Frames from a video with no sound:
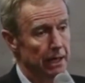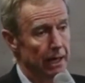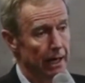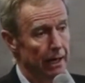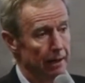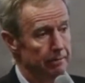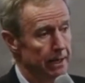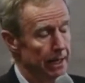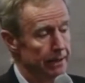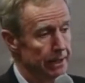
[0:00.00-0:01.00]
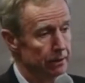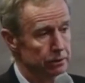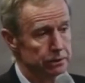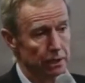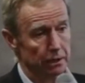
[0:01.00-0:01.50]
and they
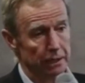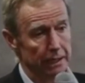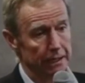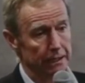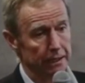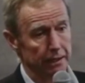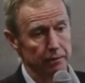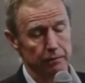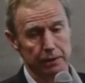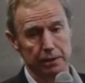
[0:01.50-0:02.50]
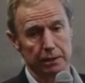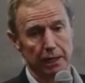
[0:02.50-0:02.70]
also link in with